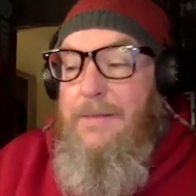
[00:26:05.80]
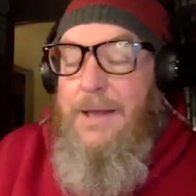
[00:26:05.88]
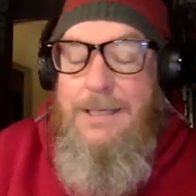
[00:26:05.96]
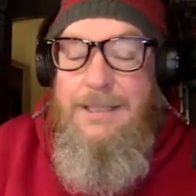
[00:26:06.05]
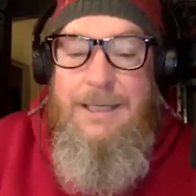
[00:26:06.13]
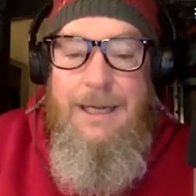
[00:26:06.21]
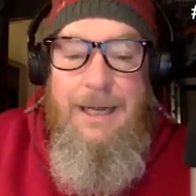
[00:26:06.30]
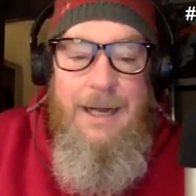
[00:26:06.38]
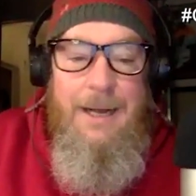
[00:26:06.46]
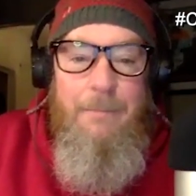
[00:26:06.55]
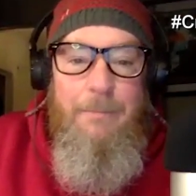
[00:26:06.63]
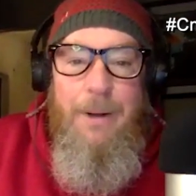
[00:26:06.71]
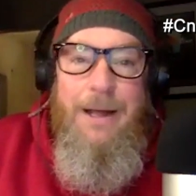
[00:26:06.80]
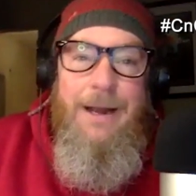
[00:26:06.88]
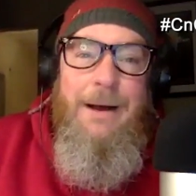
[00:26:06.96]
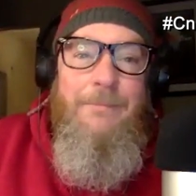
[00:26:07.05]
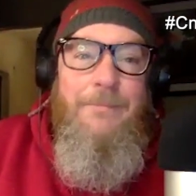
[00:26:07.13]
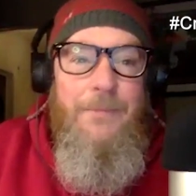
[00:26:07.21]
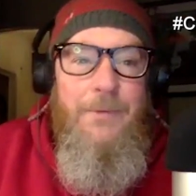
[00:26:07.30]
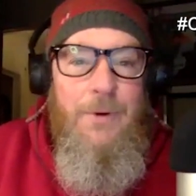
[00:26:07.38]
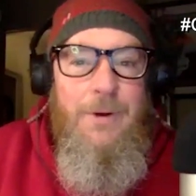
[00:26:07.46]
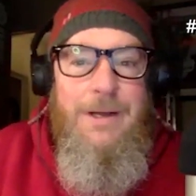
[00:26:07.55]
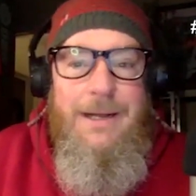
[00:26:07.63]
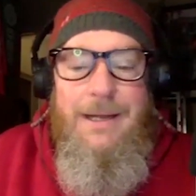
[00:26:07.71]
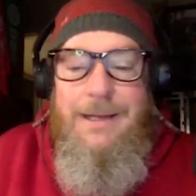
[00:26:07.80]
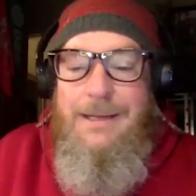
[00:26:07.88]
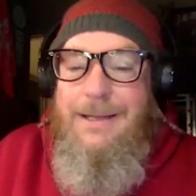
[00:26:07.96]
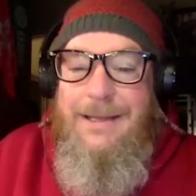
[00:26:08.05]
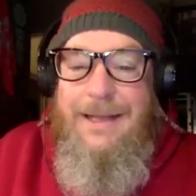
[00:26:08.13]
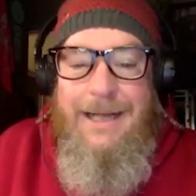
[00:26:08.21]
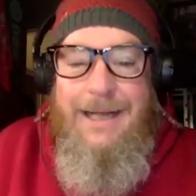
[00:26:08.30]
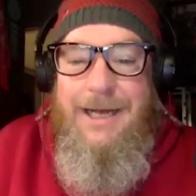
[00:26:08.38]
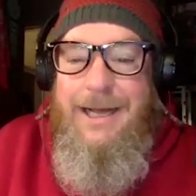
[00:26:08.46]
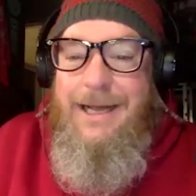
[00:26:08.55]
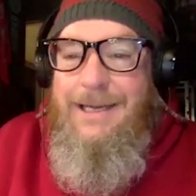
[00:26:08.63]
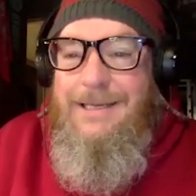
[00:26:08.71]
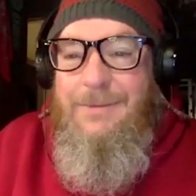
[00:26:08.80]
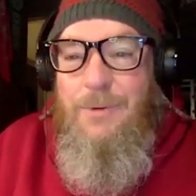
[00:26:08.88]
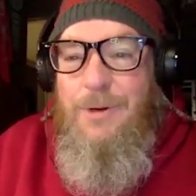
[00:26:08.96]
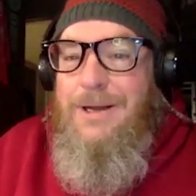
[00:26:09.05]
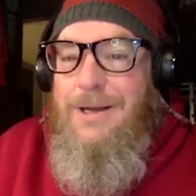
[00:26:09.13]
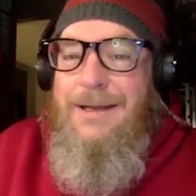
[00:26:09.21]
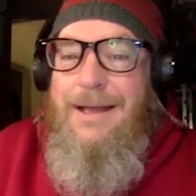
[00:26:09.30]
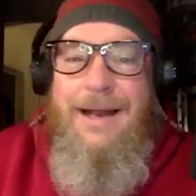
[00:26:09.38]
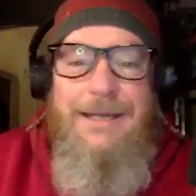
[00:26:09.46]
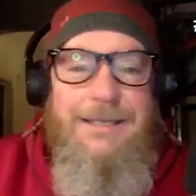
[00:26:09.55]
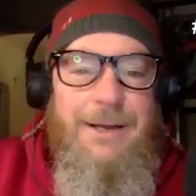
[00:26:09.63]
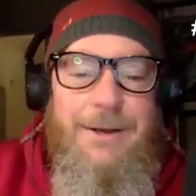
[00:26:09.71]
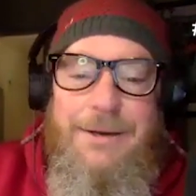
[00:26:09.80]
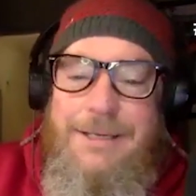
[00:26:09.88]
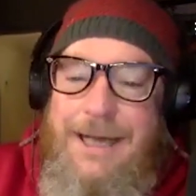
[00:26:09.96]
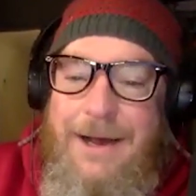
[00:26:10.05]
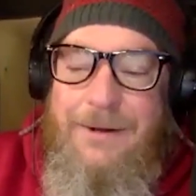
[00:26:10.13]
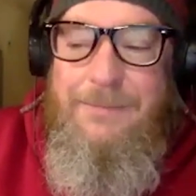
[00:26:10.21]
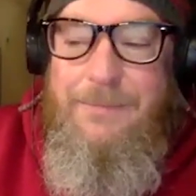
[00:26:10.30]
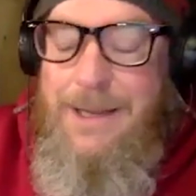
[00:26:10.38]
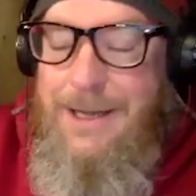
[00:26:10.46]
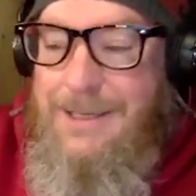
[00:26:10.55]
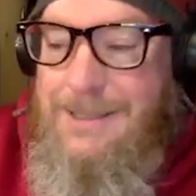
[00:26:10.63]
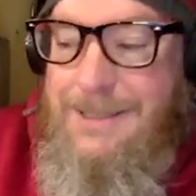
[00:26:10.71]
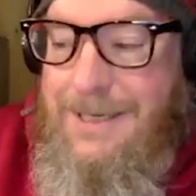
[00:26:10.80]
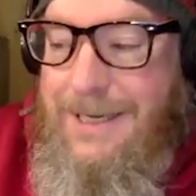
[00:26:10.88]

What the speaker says: this, but we're gonna let AJ go to town because